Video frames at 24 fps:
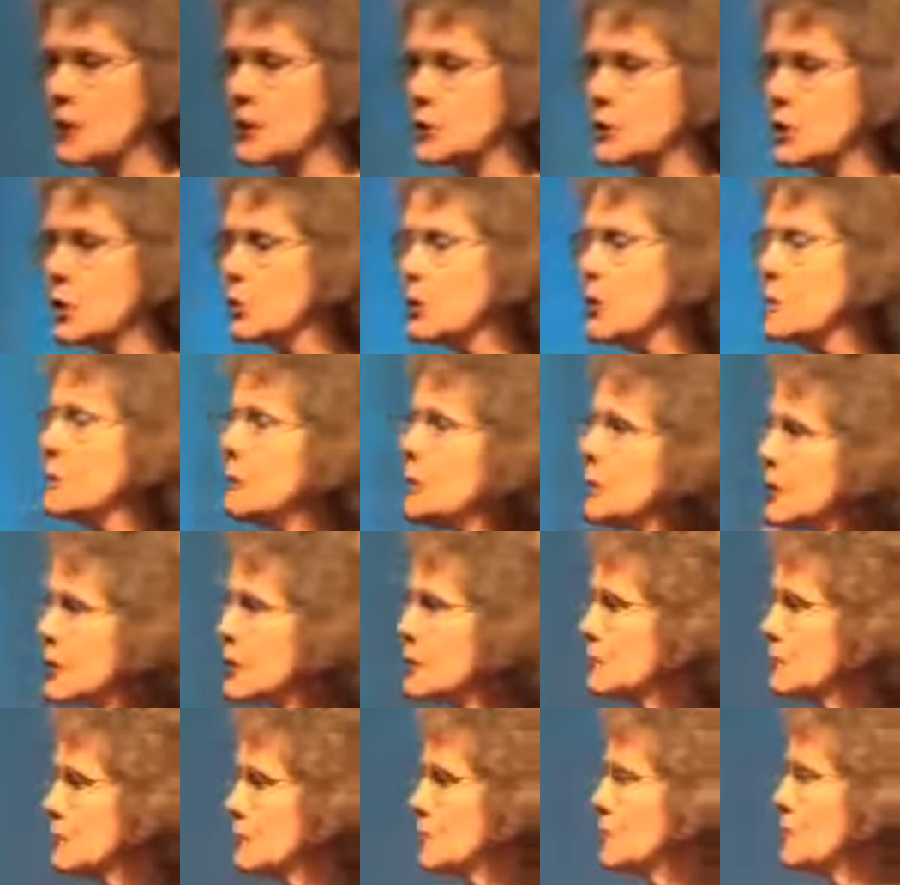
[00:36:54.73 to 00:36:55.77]
So we put
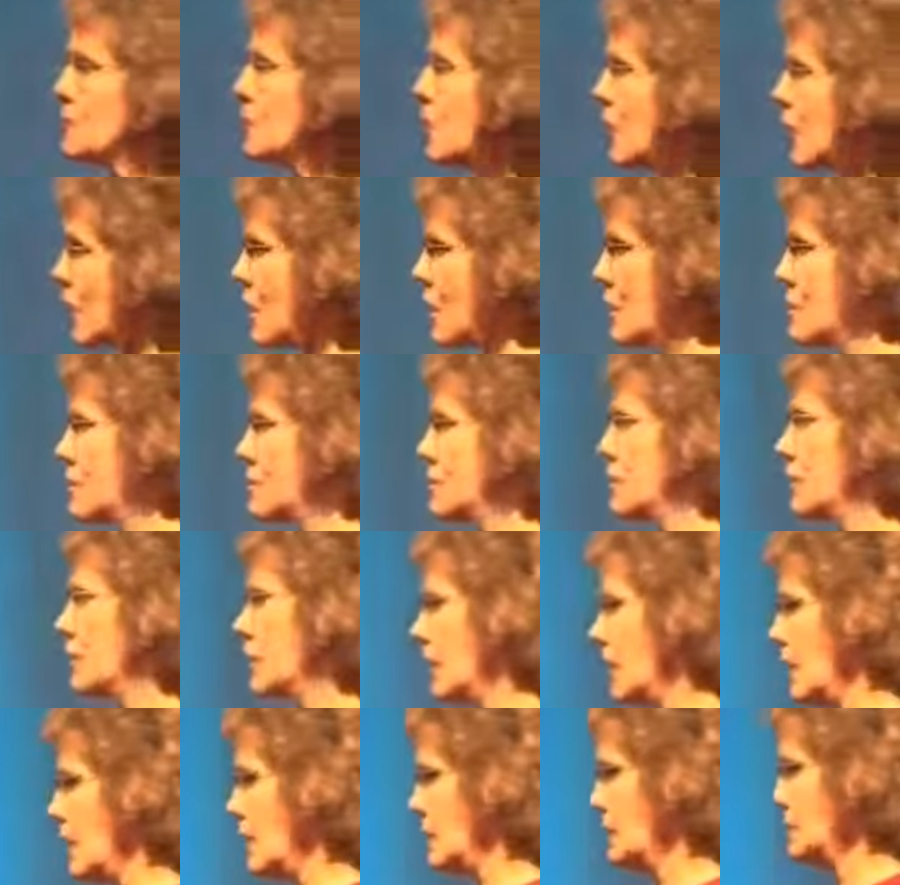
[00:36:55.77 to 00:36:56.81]
him through our
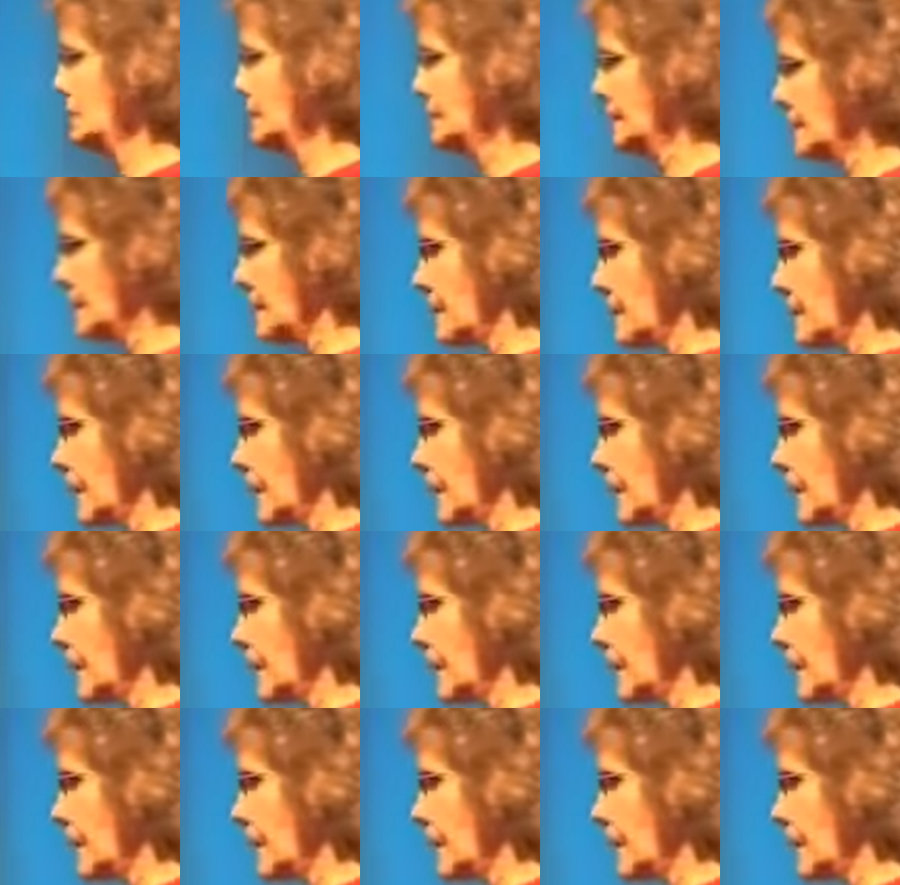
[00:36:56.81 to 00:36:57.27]
um,